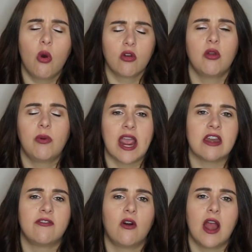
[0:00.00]
or the
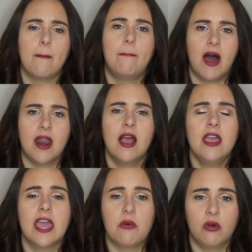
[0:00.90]
brand for it, but
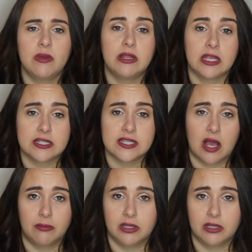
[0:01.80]
it will be linked down